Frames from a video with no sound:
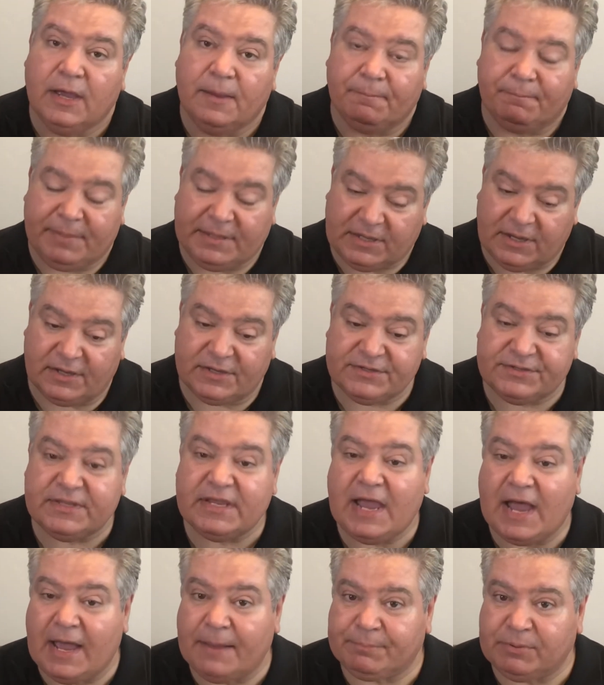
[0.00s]
Because
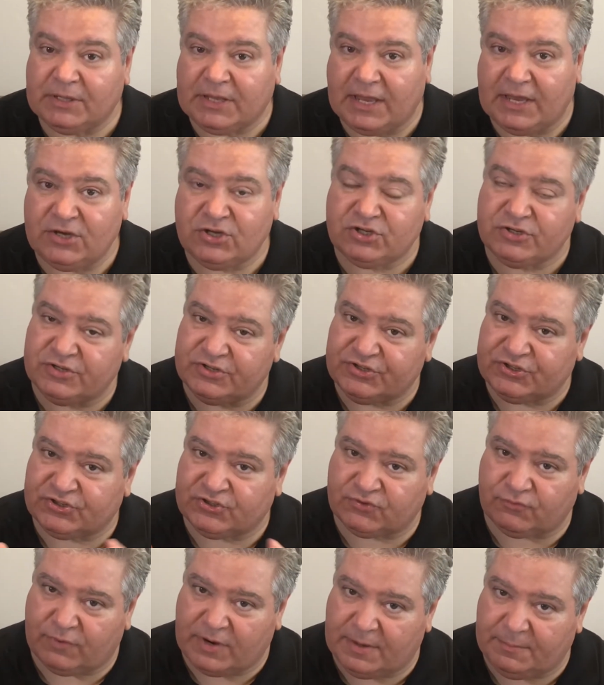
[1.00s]
the application is
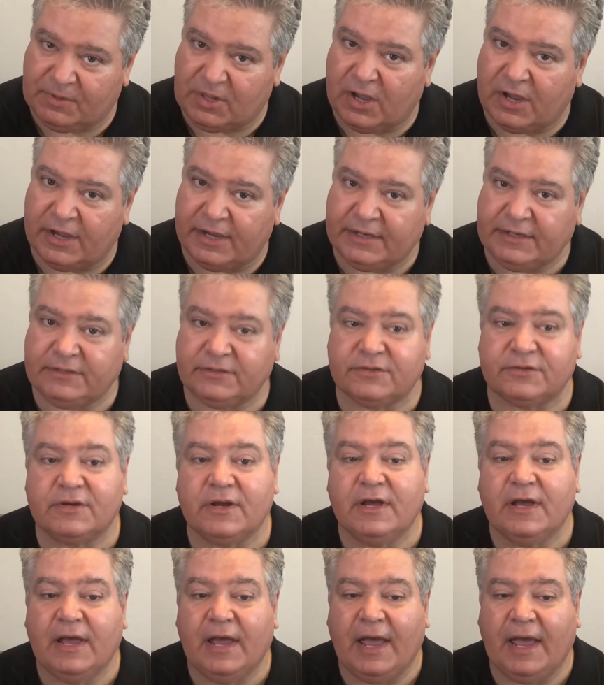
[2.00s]
streamlined
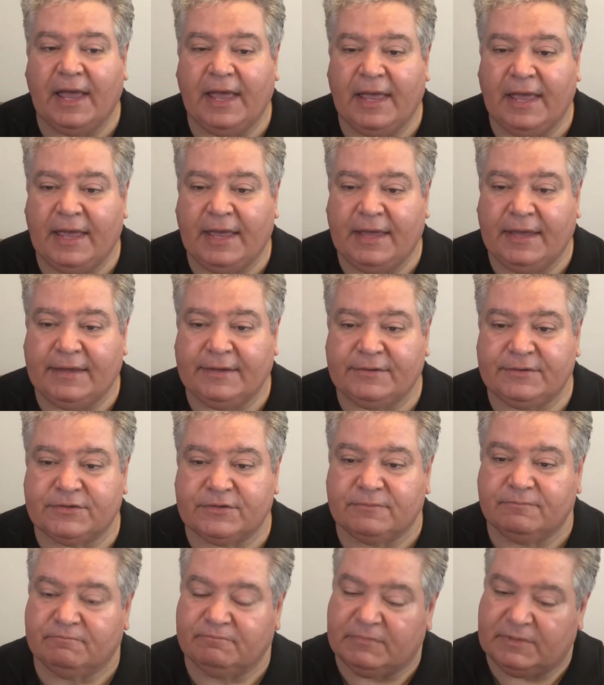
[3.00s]
and
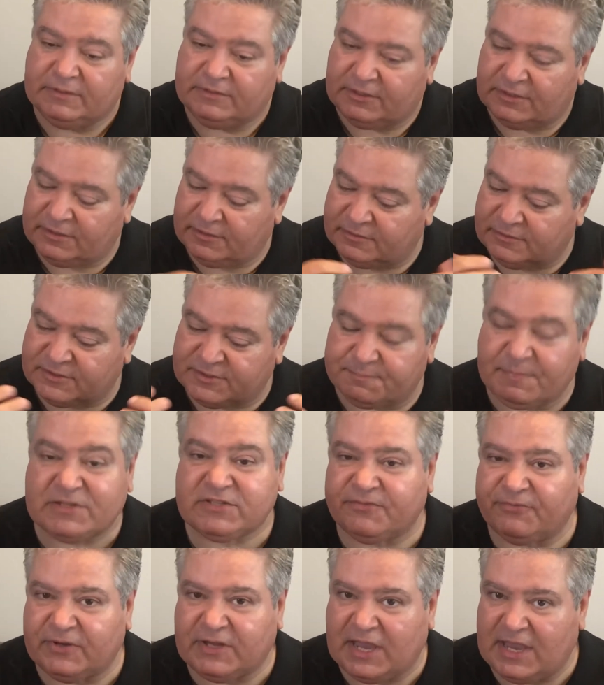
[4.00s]
the
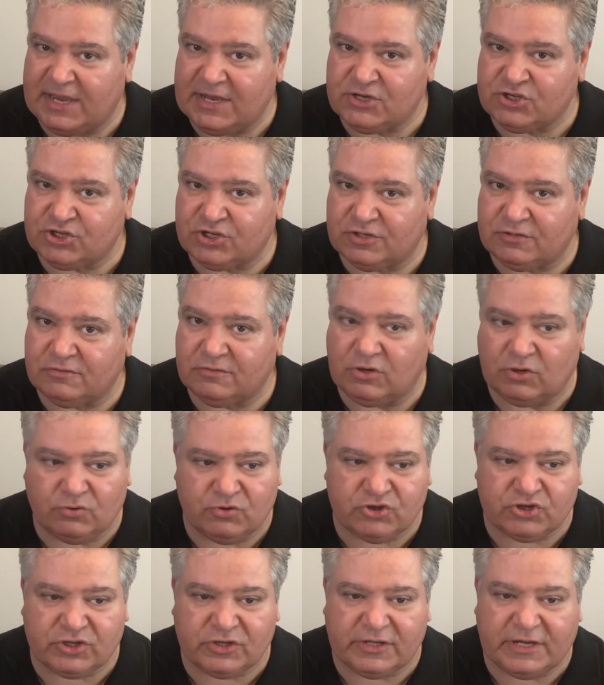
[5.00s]
specification
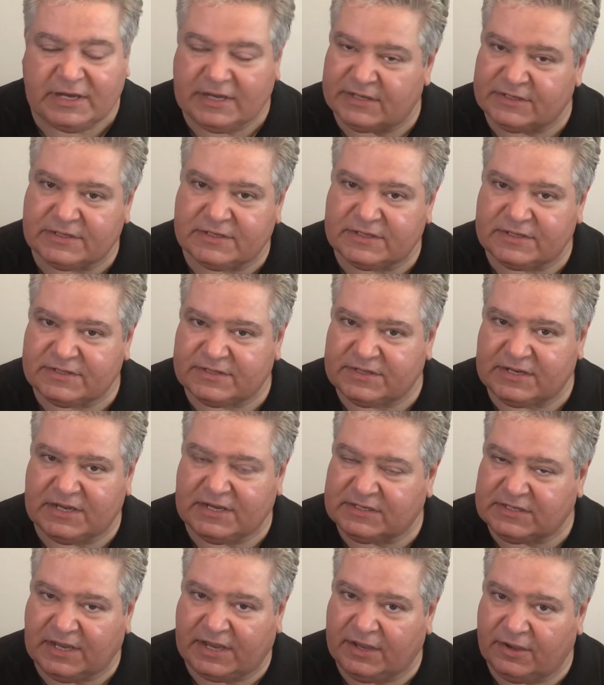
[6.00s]
usually isn't as
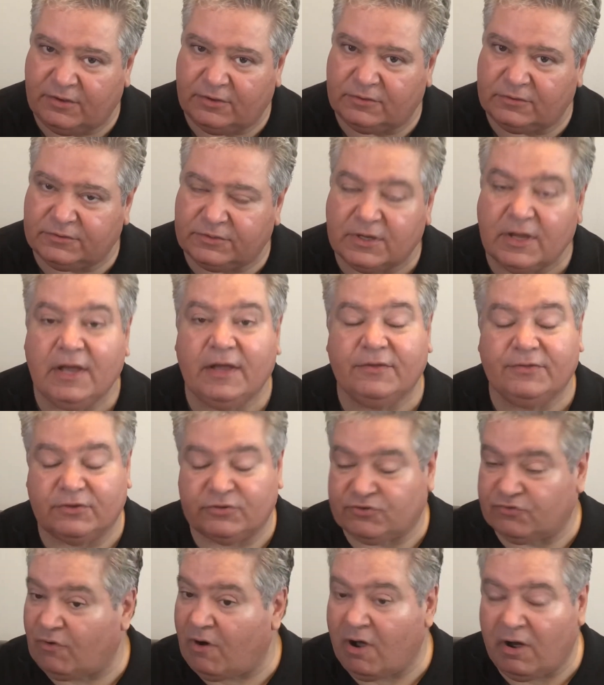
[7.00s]
detailed, the
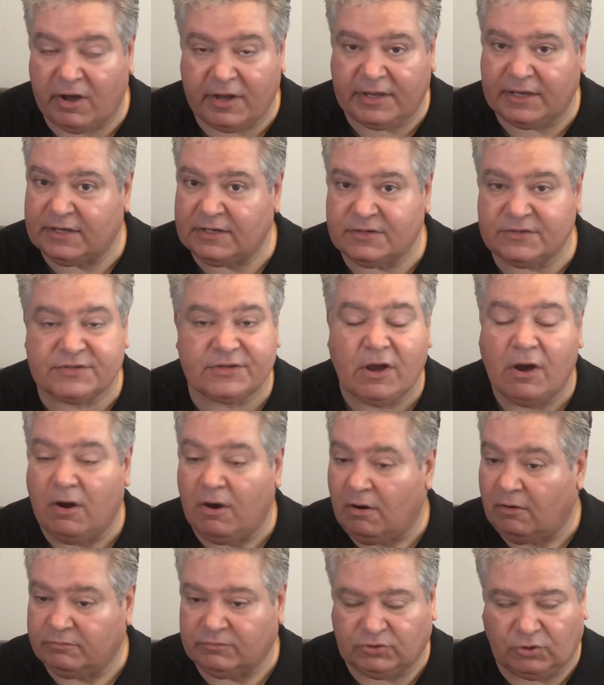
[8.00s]
drawings
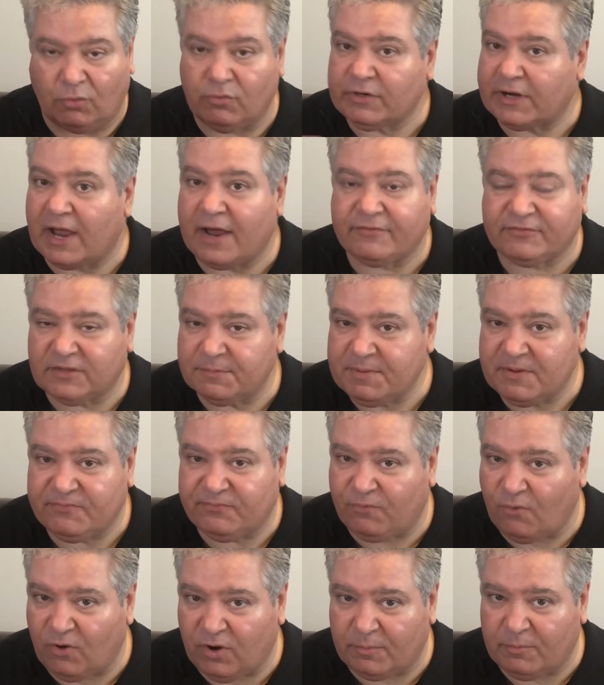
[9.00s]
don't have to be
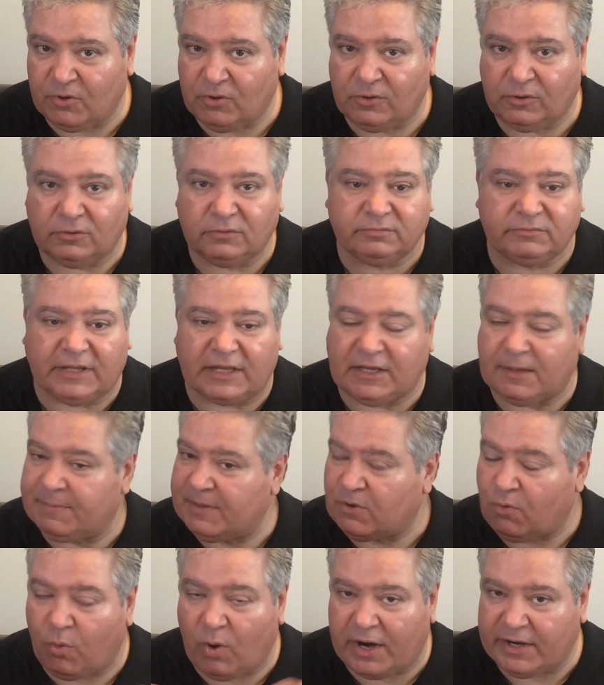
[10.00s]
formal, they can be
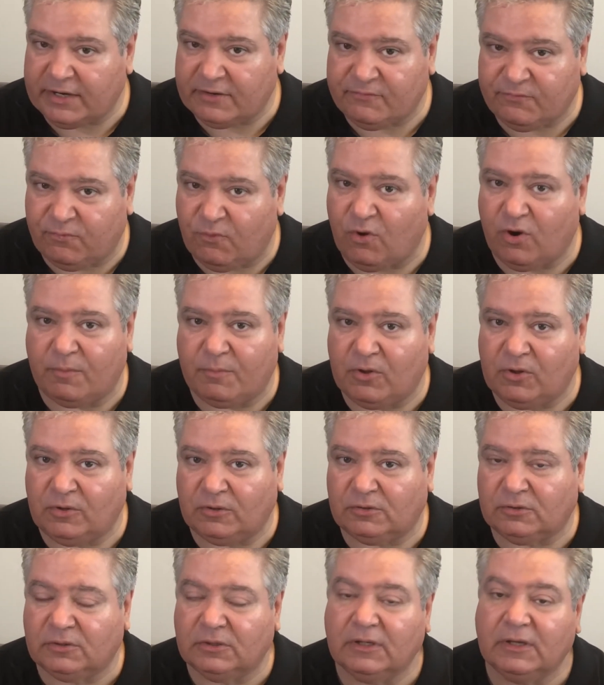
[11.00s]
quite
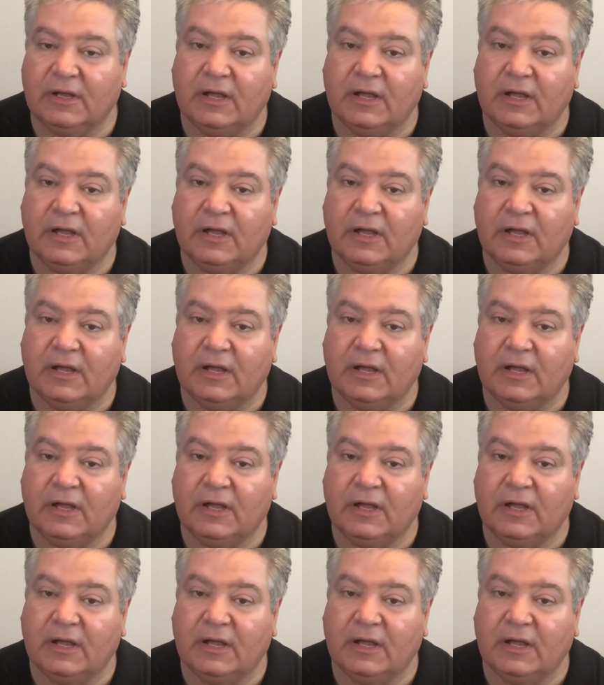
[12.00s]
informal.